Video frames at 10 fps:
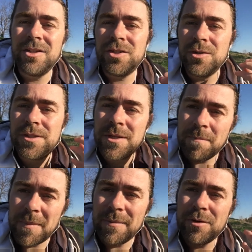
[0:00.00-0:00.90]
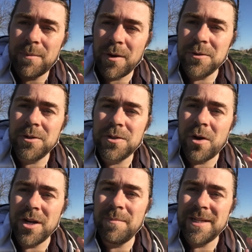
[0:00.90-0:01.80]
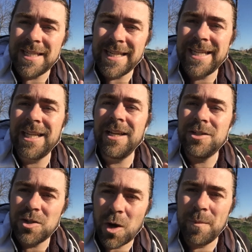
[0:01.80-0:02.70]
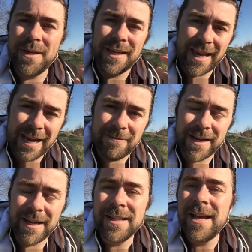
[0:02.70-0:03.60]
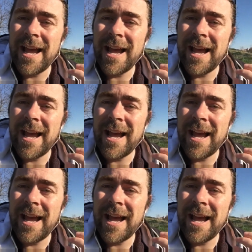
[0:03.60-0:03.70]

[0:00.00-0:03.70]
to submit proposals on a particular topic area,